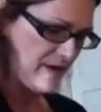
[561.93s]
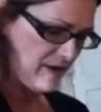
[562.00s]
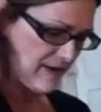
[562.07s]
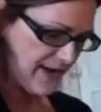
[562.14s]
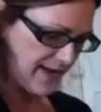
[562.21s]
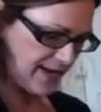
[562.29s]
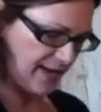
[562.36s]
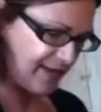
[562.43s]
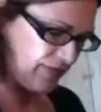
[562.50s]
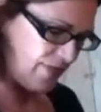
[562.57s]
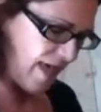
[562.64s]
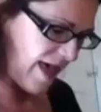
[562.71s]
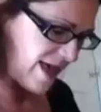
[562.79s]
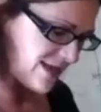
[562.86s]
All right,
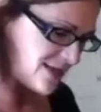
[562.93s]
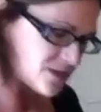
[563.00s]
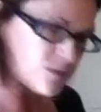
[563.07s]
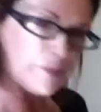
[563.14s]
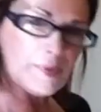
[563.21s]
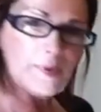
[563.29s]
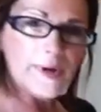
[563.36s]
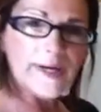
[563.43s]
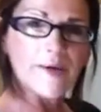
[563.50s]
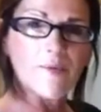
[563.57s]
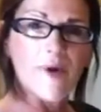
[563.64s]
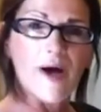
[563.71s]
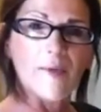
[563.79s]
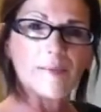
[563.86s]
and that is
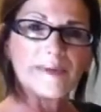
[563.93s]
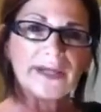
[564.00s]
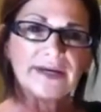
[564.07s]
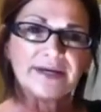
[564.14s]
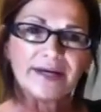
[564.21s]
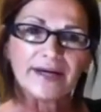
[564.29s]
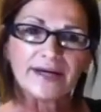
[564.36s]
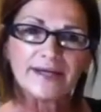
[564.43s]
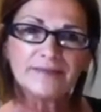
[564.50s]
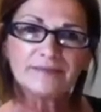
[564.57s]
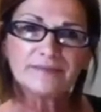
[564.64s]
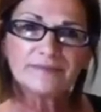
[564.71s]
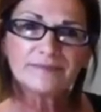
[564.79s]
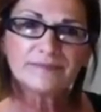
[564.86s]
pretty well
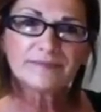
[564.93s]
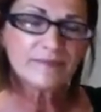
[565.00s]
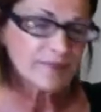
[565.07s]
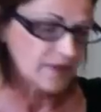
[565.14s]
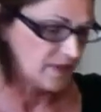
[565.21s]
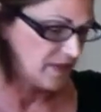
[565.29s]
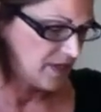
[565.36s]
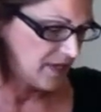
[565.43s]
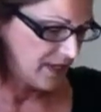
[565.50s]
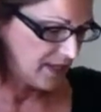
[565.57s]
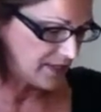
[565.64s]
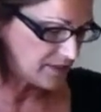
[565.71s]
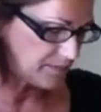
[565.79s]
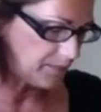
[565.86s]
blended.
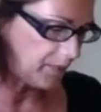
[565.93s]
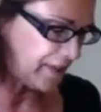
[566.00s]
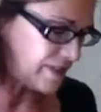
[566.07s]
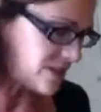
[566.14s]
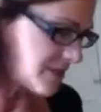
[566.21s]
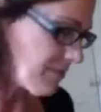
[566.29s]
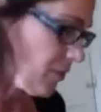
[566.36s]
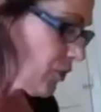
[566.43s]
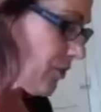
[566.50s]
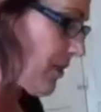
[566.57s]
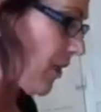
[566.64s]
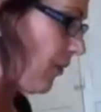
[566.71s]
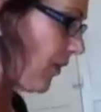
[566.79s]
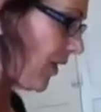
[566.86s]
It's pretty
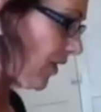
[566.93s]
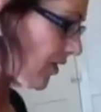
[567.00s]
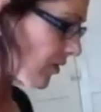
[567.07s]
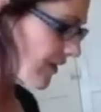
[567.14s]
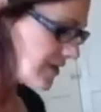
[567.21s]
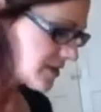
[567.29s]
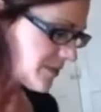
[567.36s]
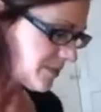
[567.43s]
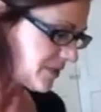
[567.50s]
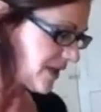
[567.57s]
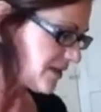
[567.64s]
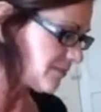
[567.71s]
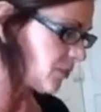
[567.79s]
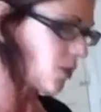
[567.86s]
smooth, but we are going to
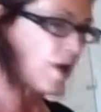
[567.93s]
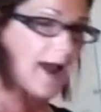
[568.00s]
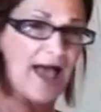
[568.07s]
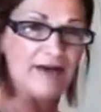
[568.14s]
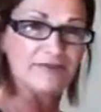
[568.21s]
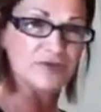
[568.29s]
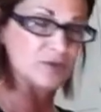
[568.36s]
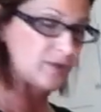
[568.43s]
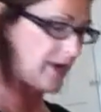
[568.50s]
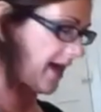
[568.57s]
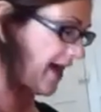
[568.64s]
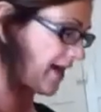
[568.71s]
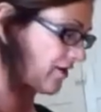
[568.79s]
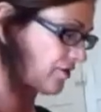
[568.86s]
blend more after
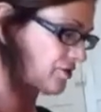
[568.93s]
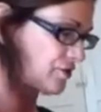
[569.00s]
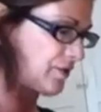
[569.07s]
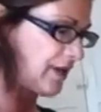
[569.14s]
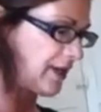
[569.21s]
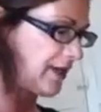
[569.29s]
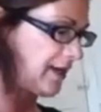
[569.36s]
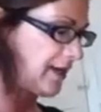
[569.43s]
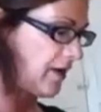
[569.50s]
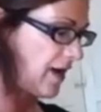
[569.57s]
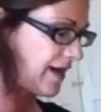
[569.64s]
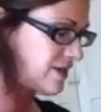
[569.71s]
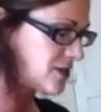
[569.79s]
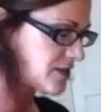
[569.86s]
we add our zucchini.
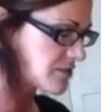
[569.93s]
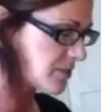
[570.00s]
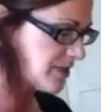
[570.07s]
Now, I just